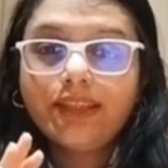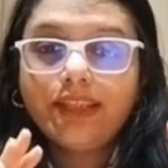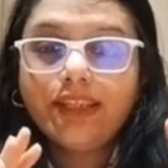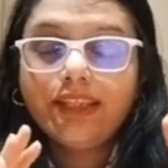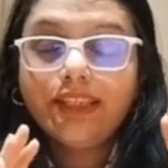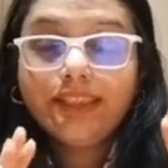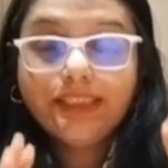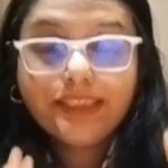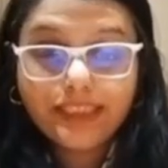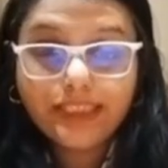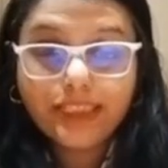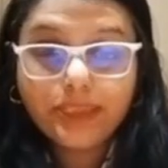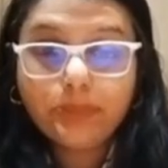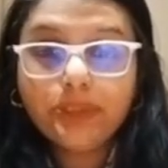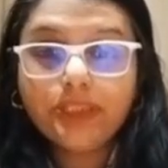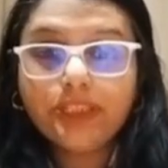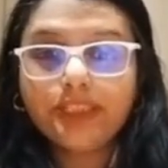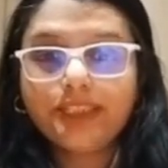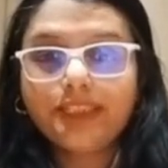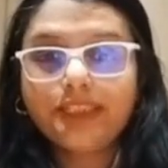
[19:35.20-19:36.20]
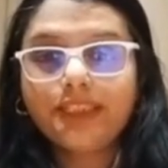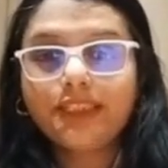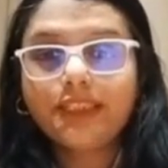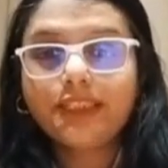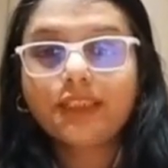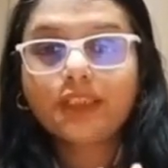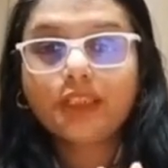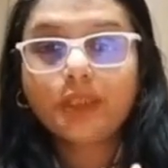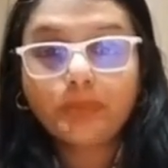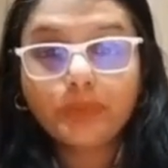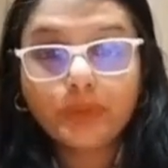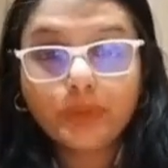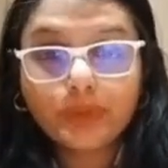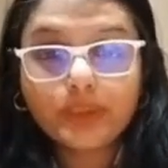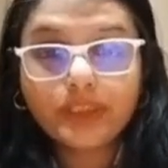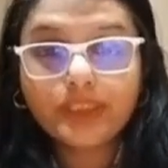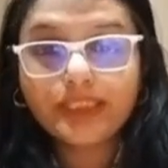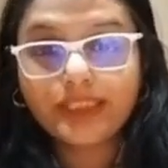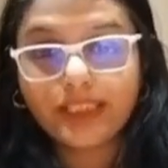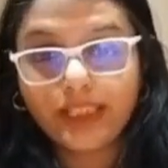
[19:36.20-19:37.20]
In CBSE
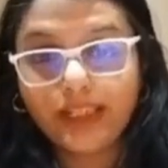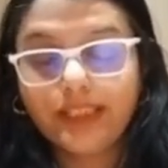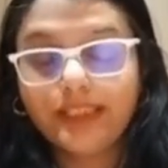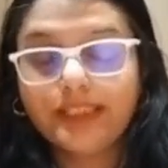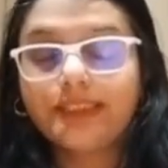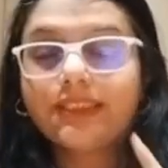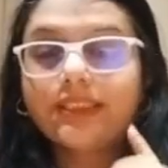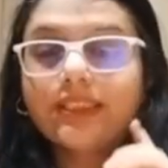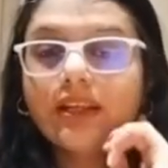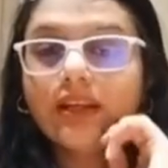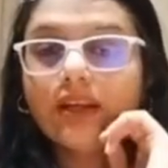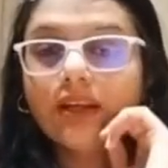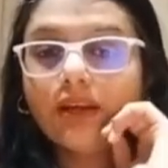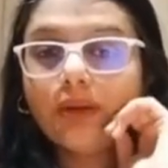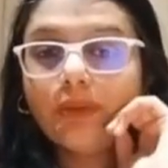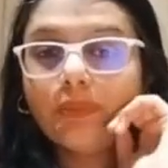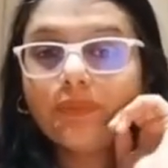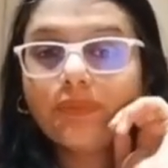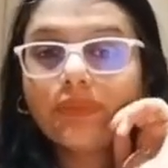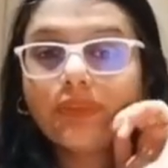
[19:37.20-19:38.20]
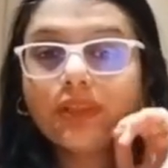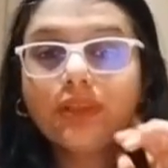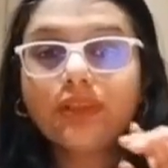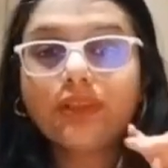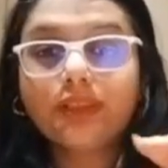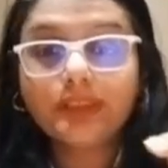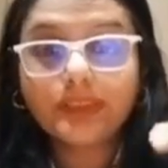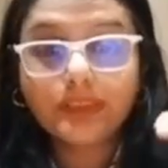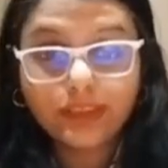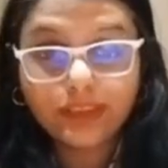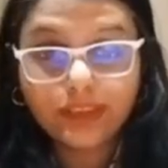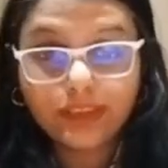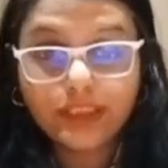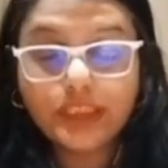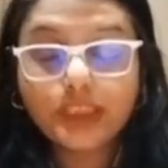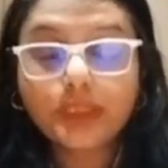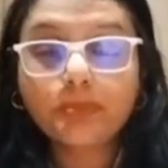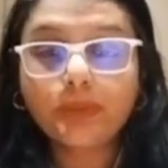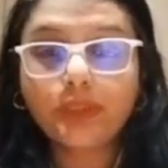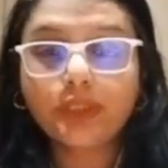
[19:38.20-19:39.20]
Computer Science,
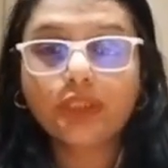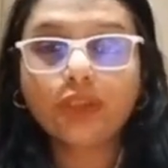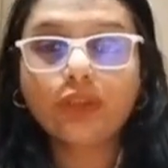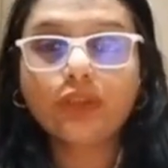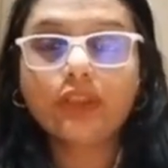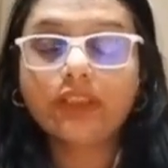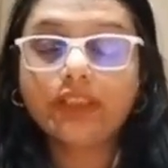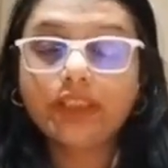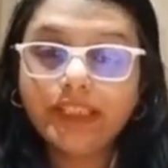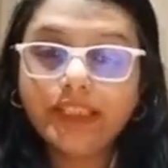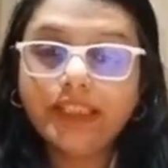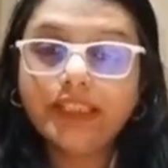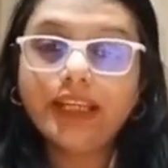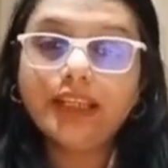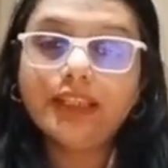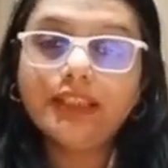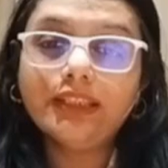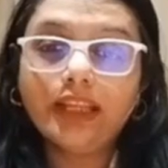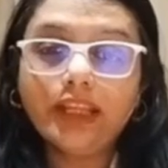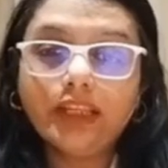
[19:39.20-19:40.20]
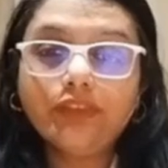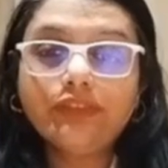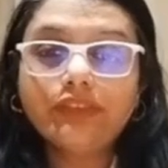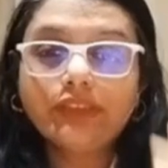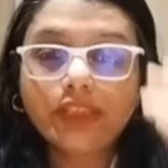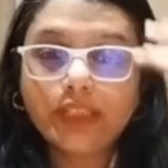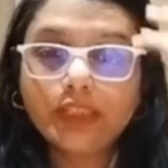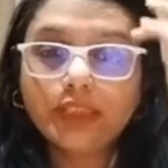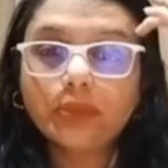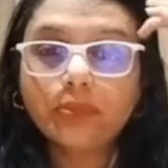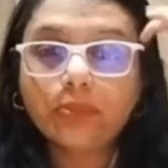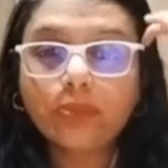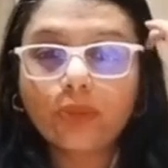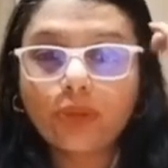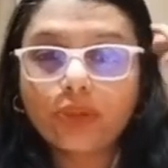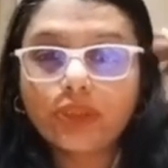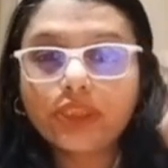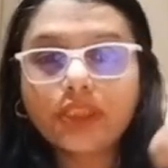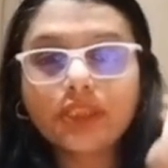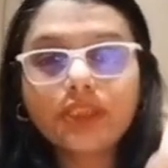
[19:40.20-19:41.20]
this particular AI life cycle
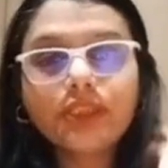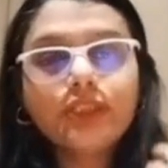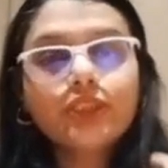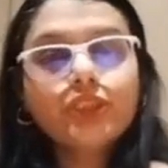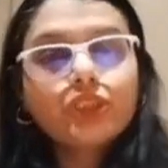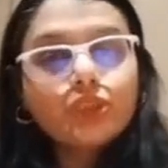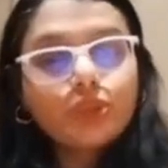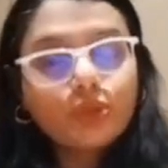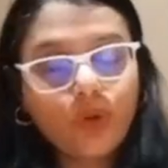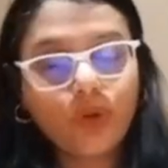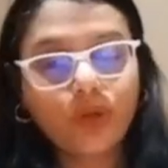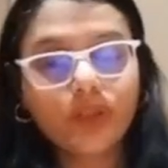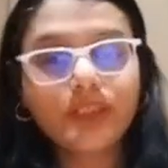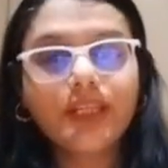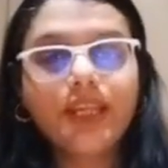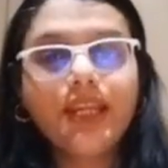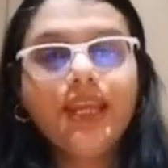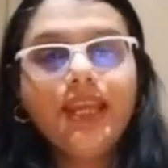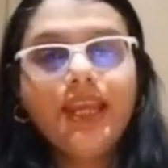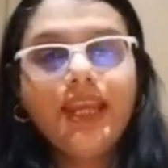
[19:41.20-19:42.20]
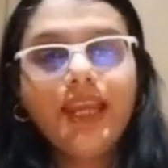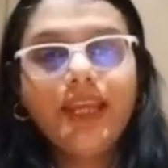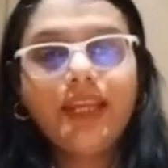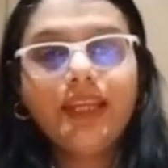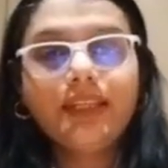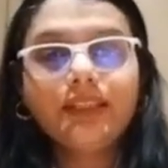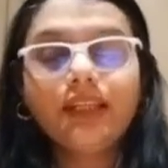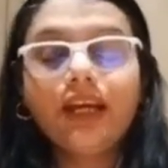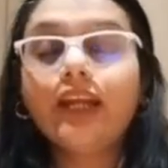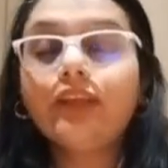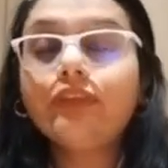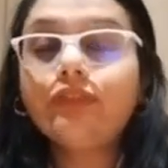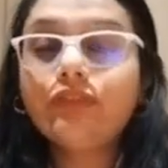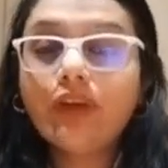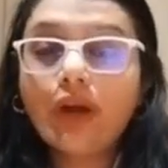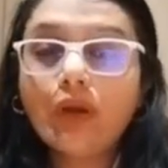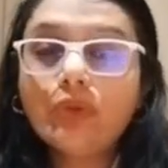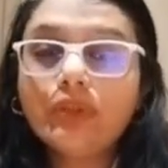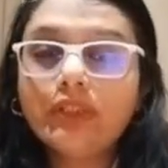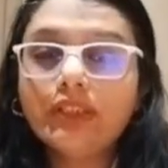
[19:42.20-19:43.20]
project is taught, and I
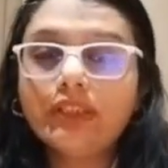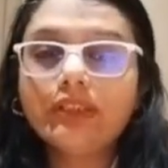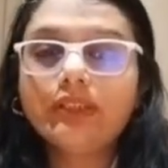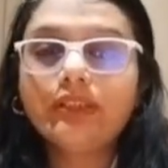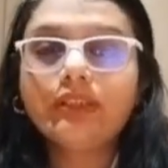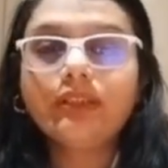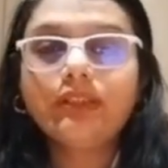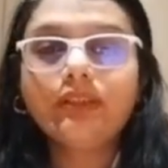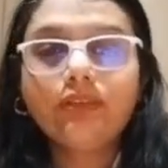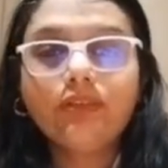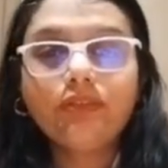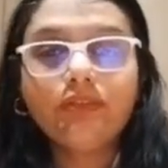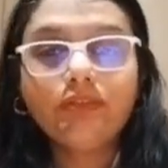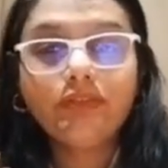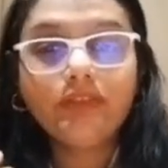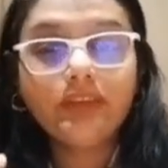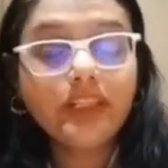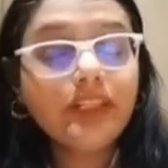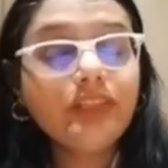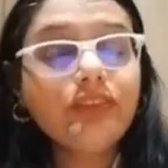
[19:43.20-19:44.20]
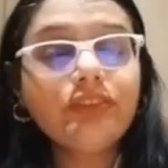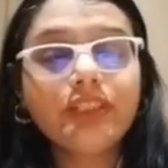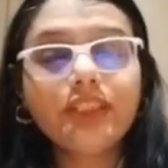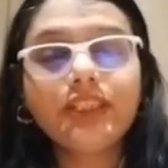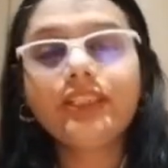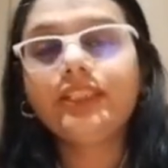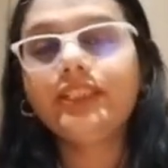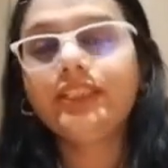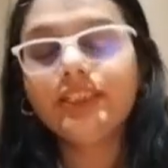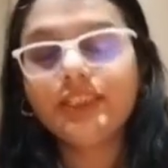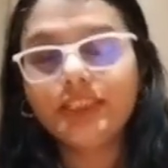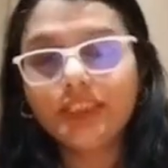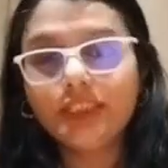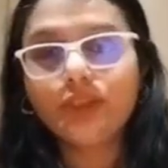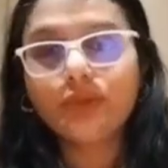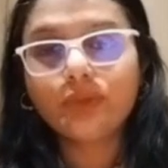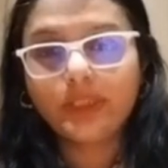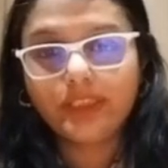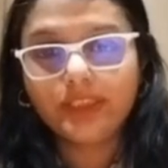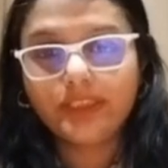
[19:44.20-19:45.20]
found it very easy
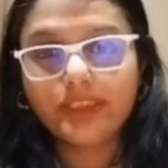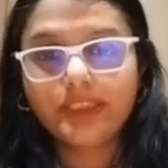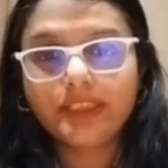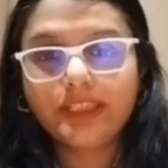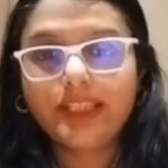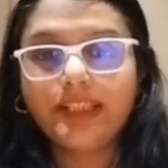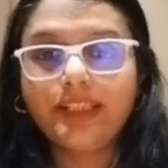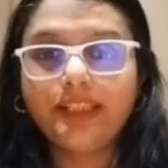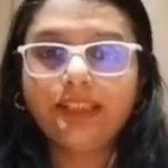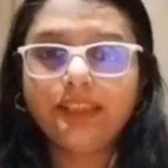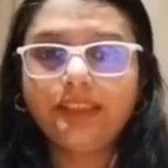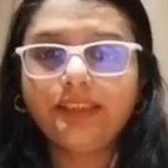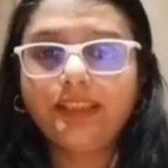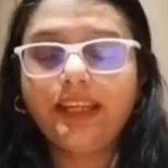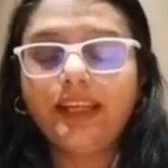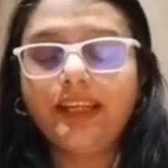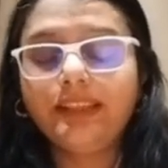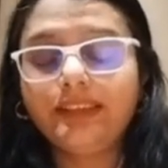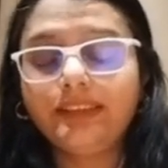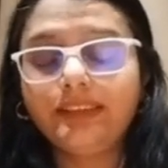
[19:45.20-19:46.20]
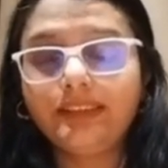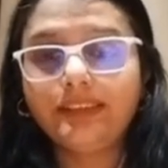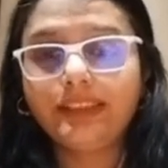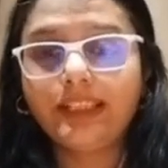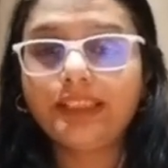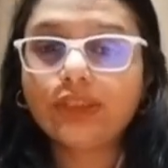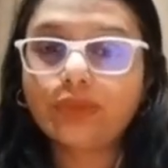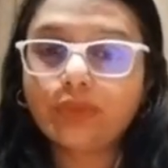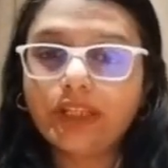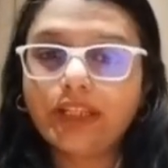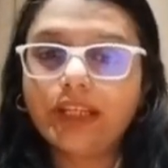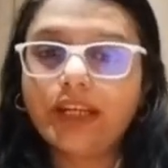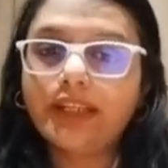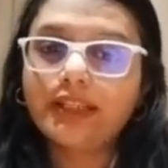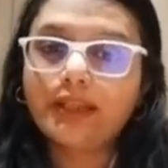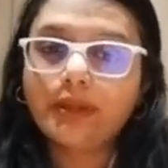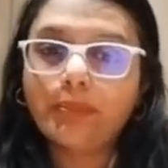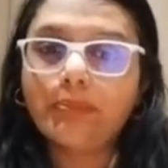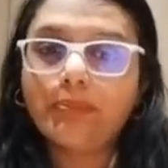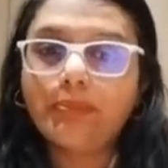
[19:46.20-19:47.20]
to understand, and that's why I
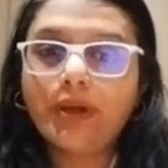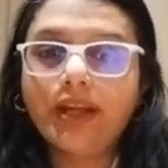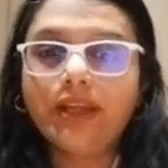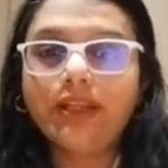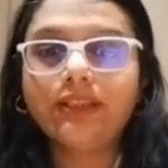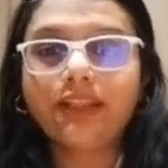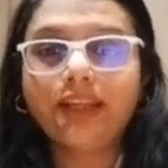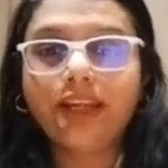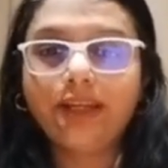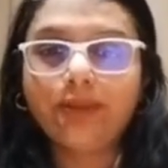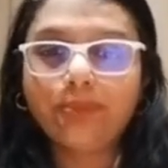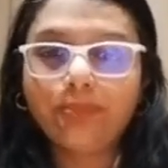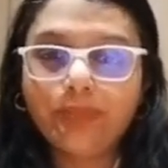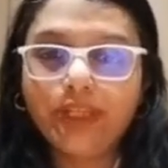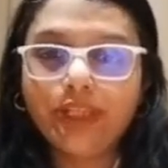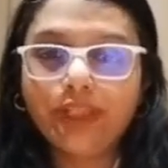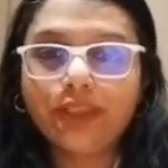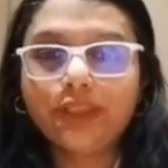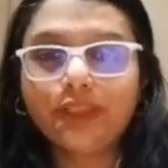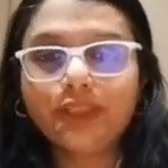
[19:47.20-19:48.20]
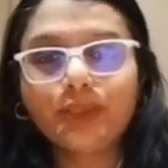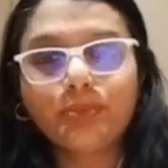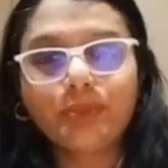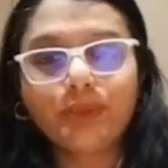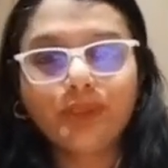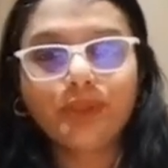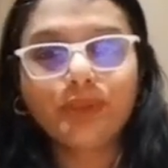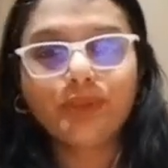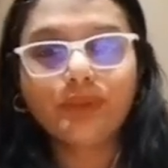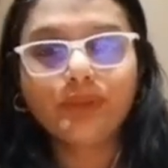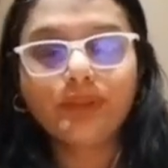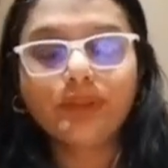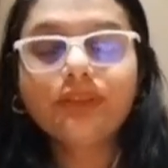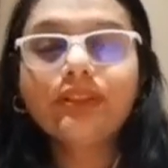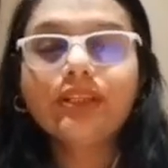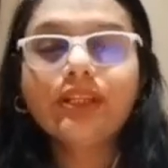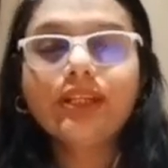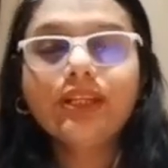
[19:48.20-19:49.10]
compiled and made this particular